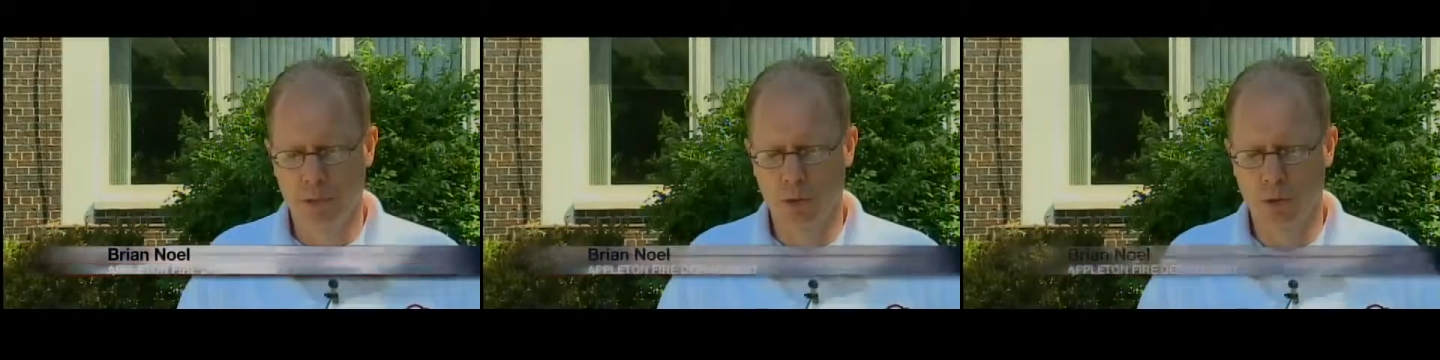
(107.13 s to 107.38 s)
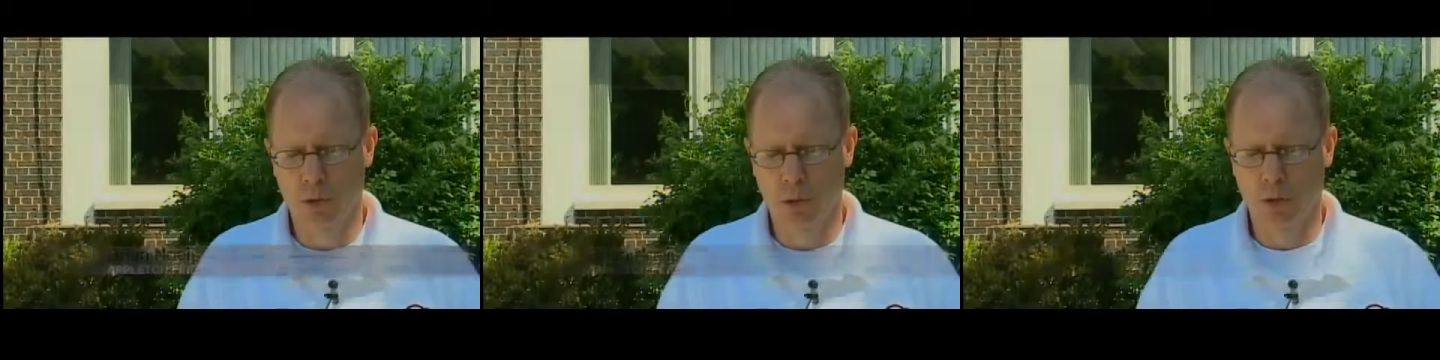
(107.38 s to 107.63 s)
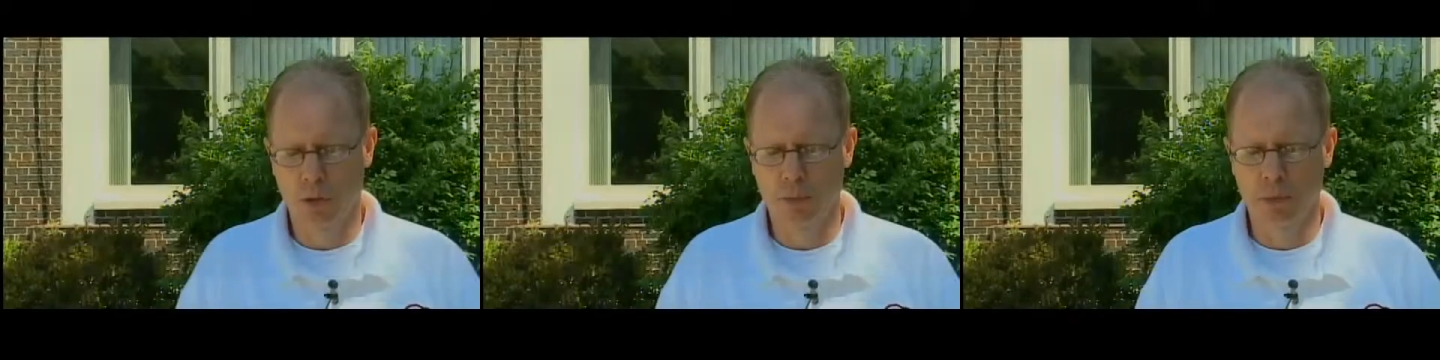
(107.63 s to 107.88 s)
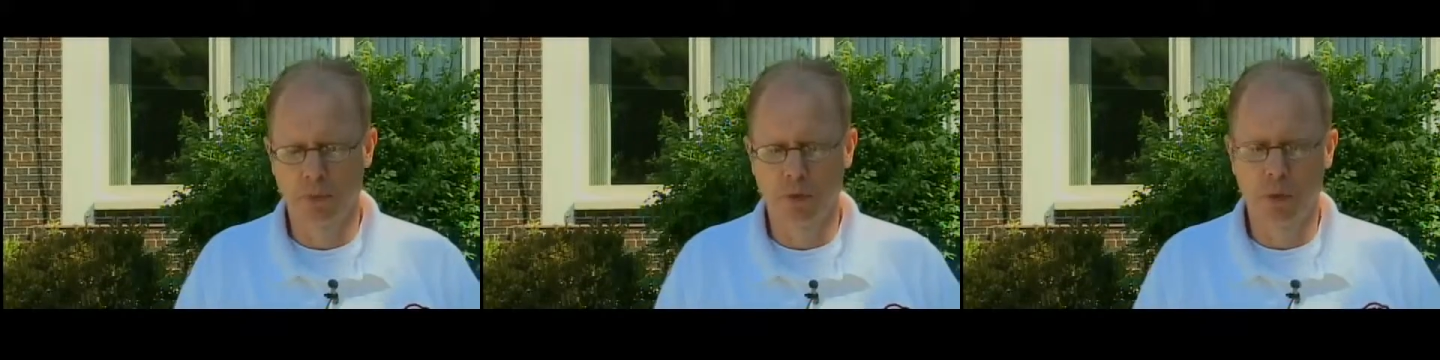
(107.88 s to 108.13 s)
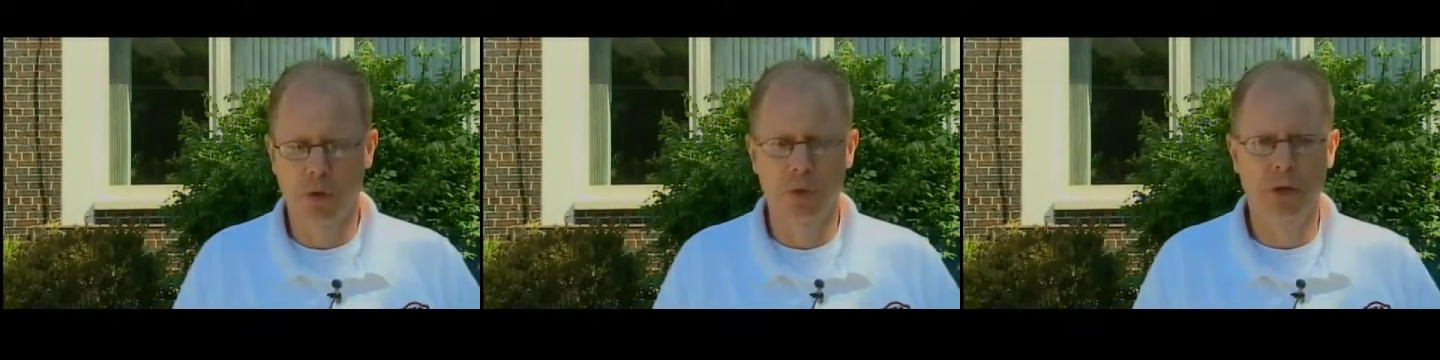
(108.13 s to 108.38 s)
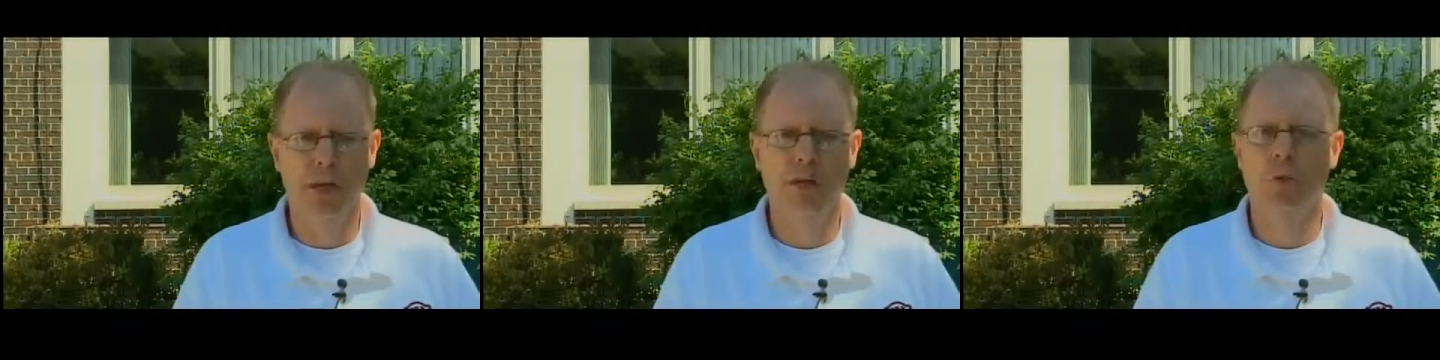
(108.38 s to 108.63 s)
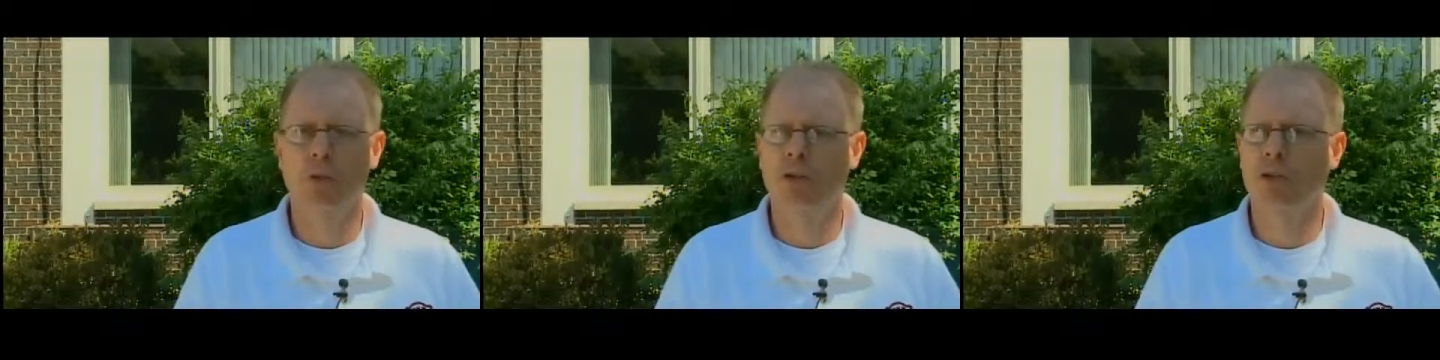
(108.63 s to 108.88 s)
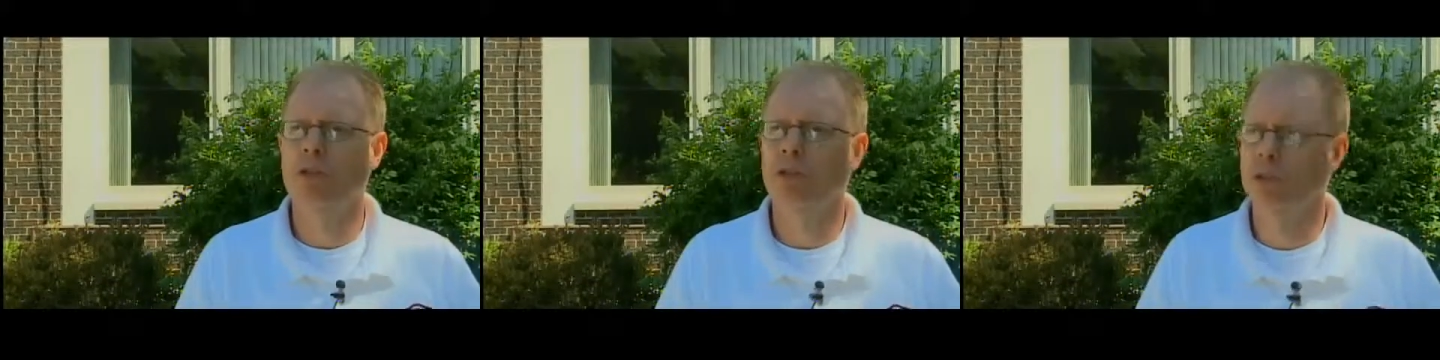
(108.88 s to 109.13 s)
you know, a little bit of authority on
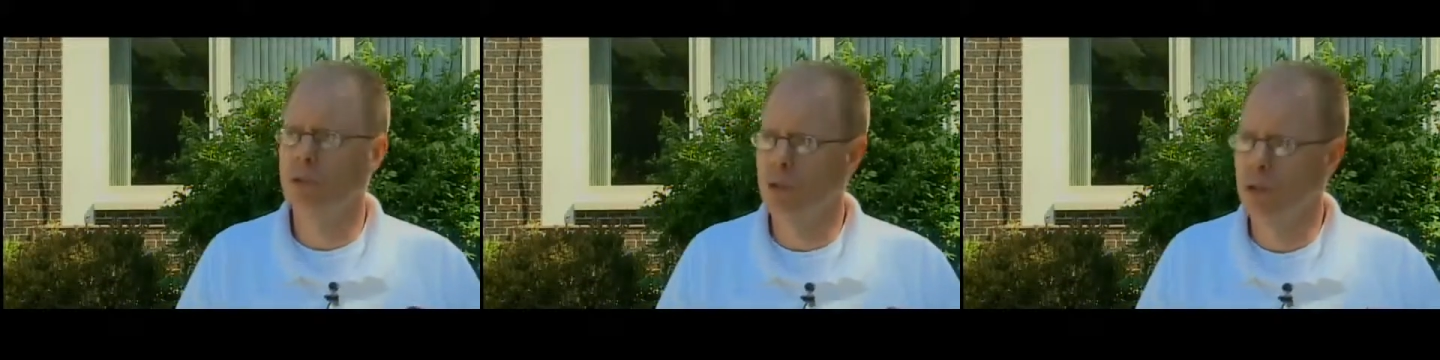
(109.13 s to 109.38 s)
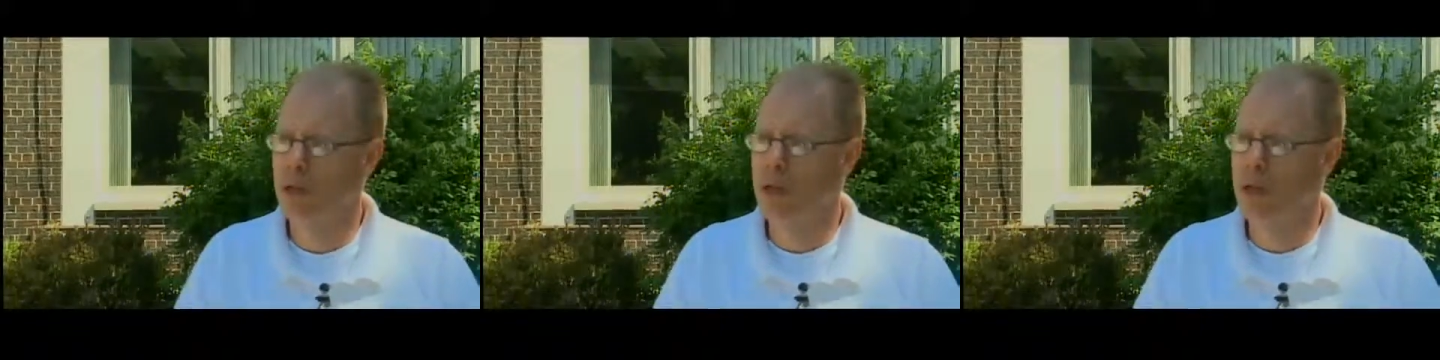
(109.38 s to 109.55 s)
what's used.